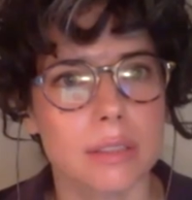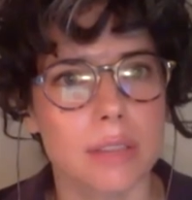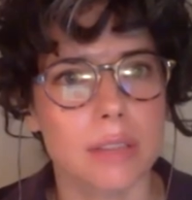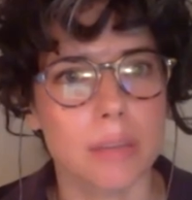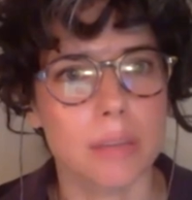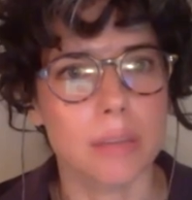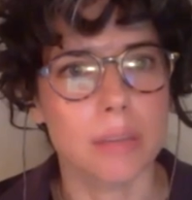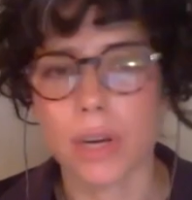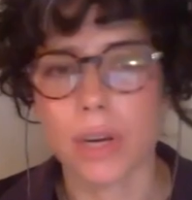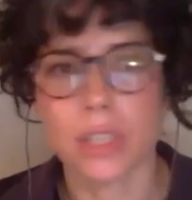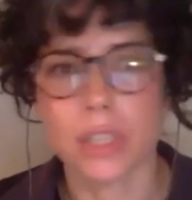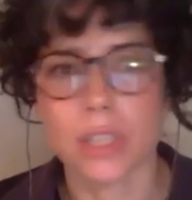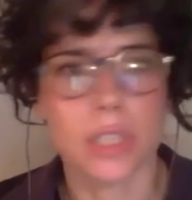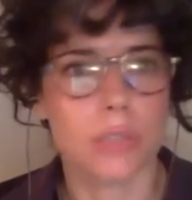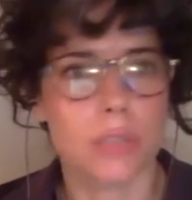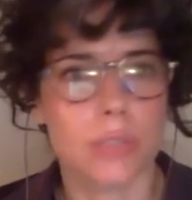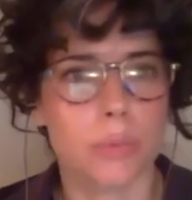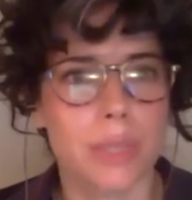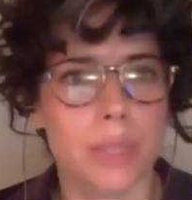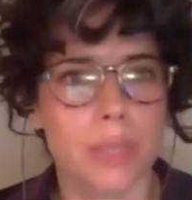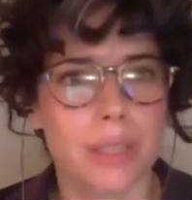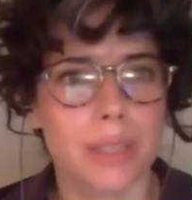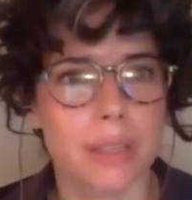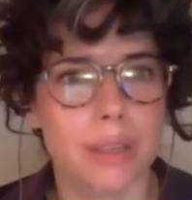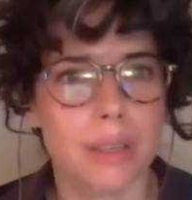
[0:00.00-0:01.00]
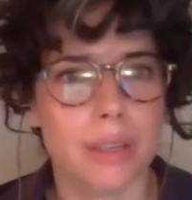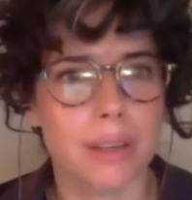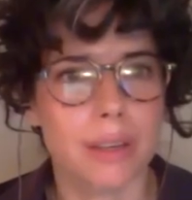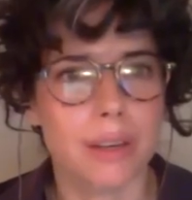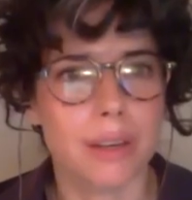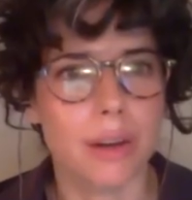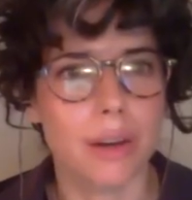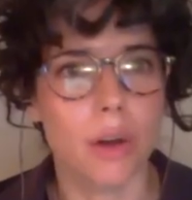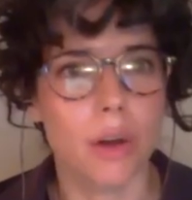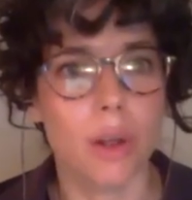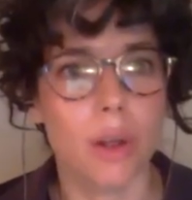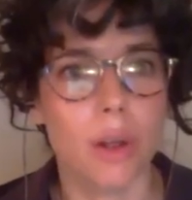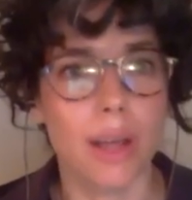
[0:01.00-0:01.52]
project we
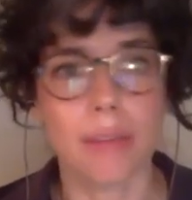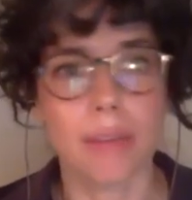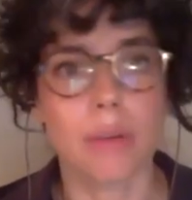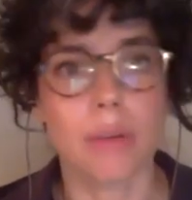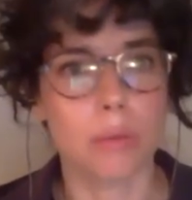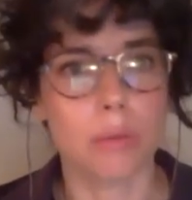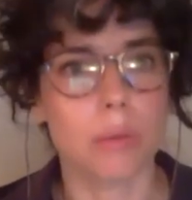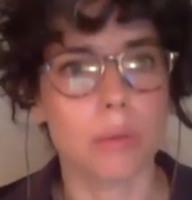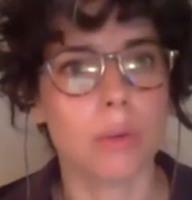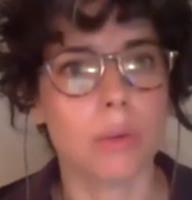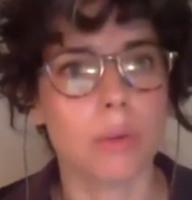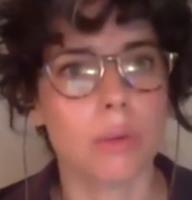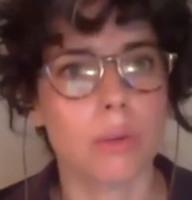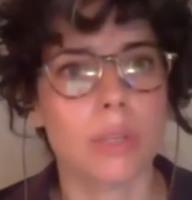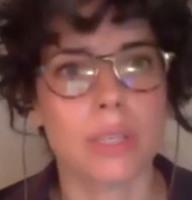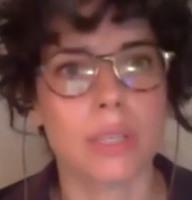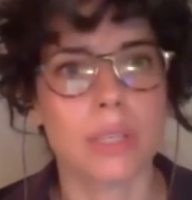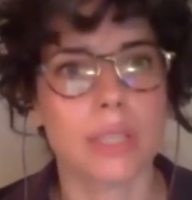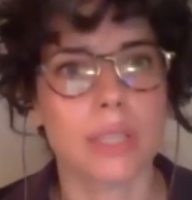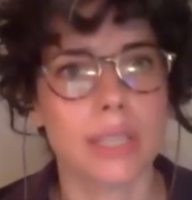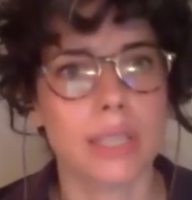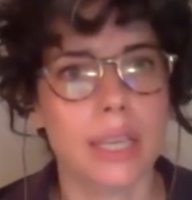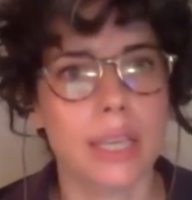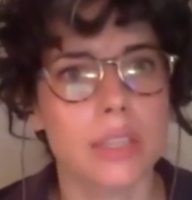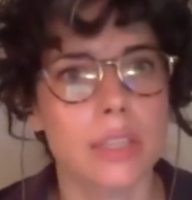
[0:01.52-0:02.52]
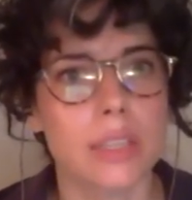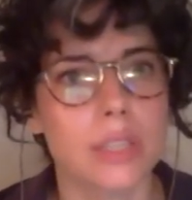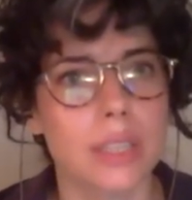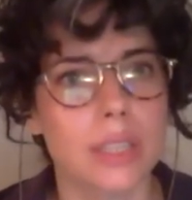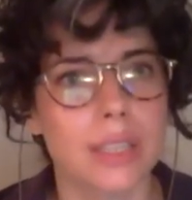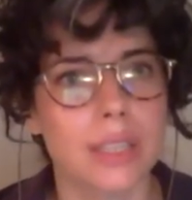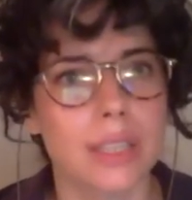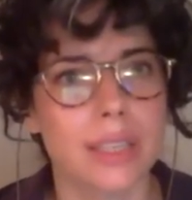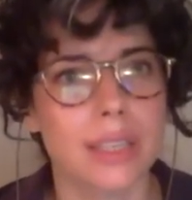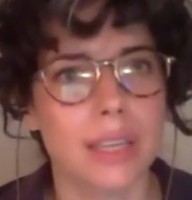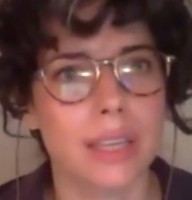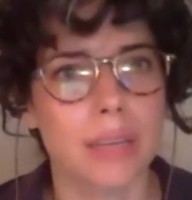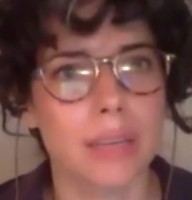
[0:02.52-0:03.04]
all have a role in engaging in
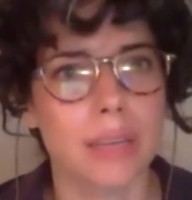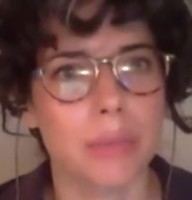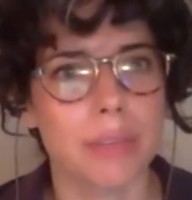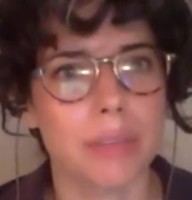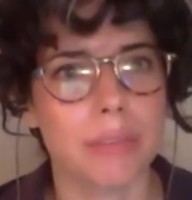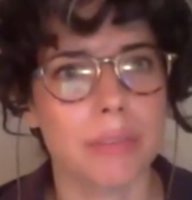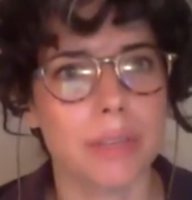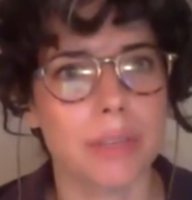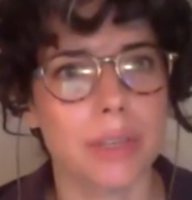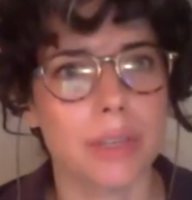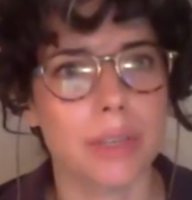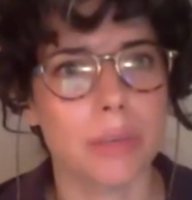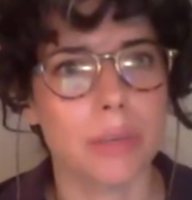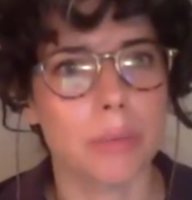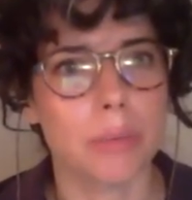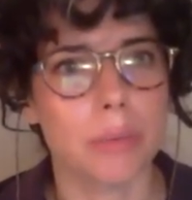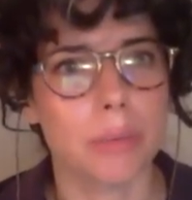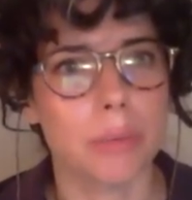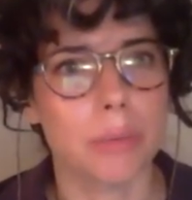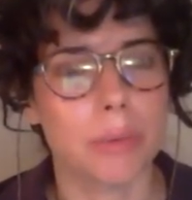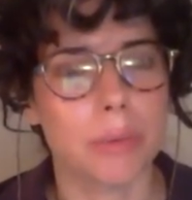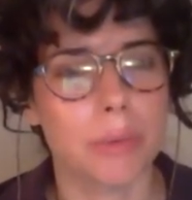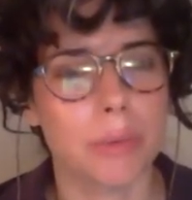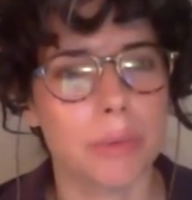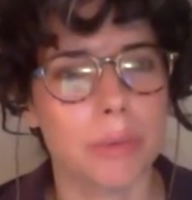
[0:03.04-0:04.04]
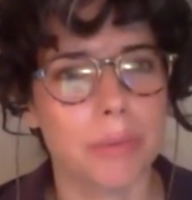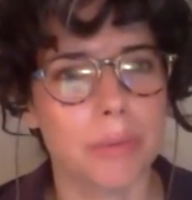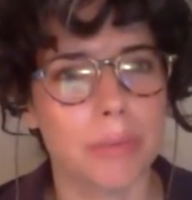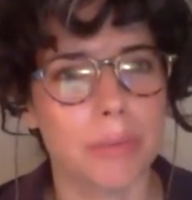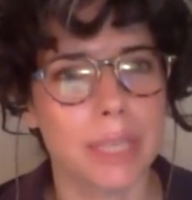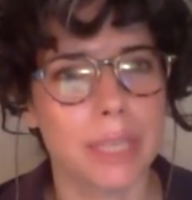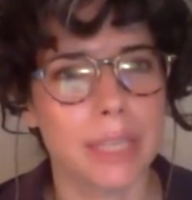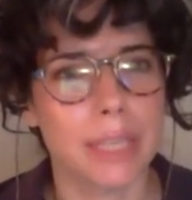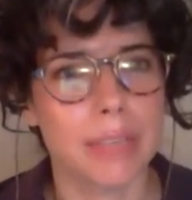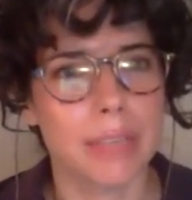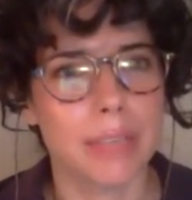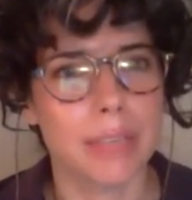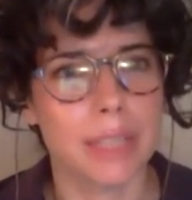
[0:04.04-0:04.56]
and we've you know we've been
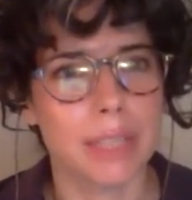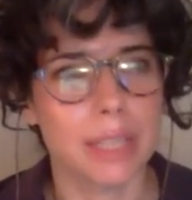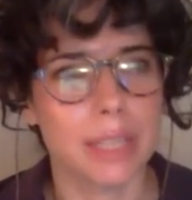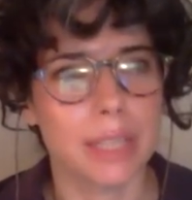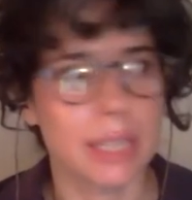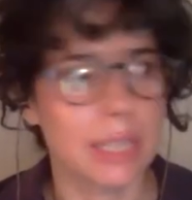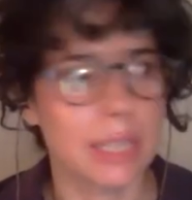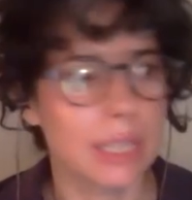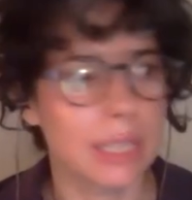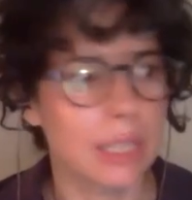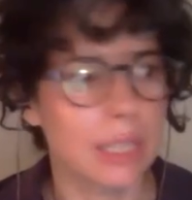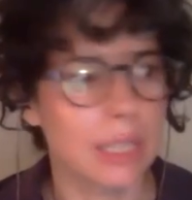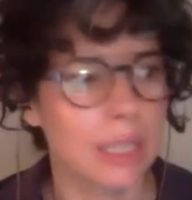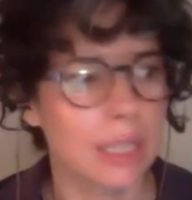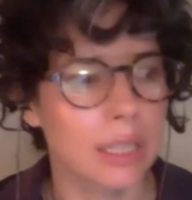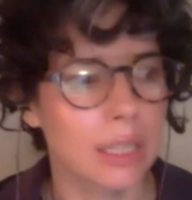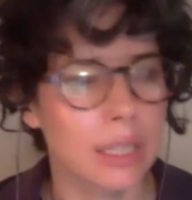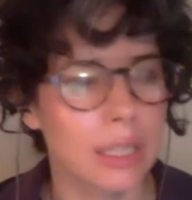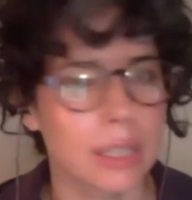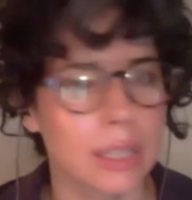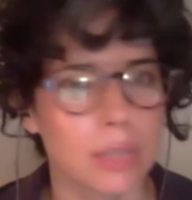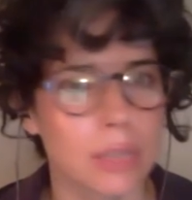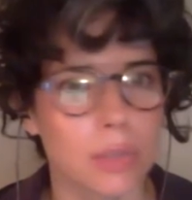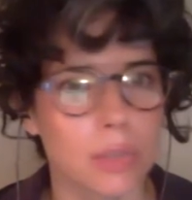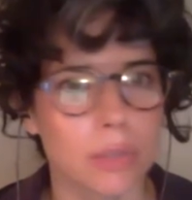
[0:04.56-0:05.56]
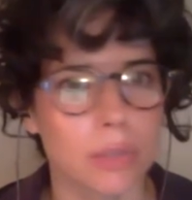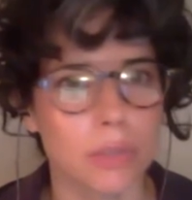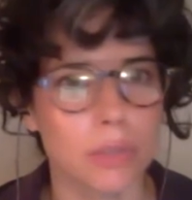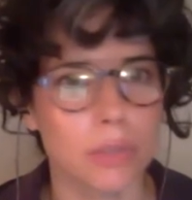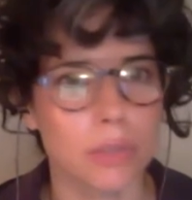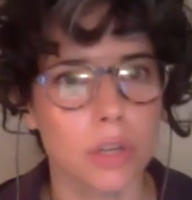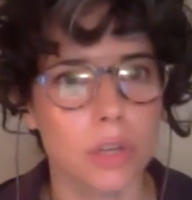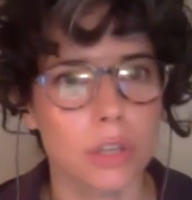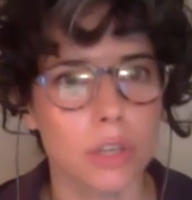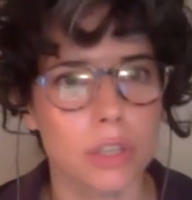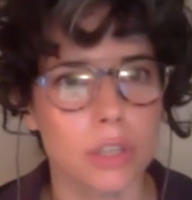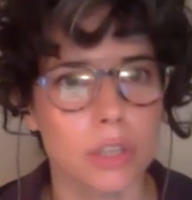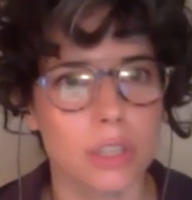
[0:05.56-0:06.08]
given like this sort of
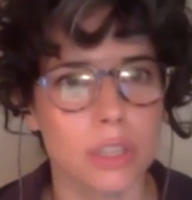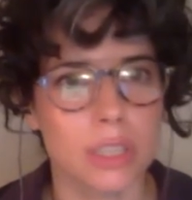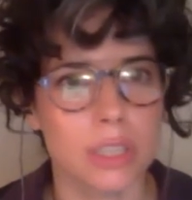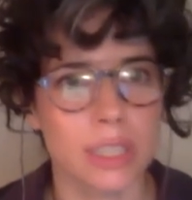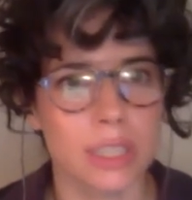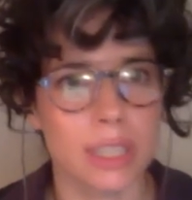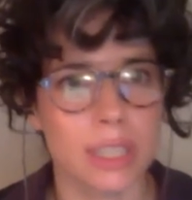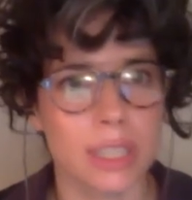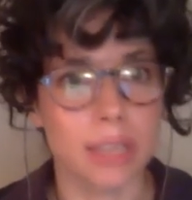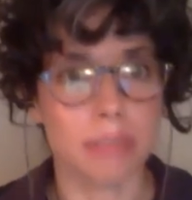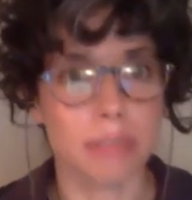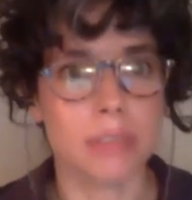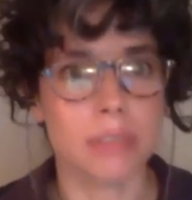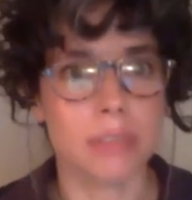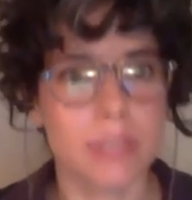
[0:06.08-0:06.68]
cursed gift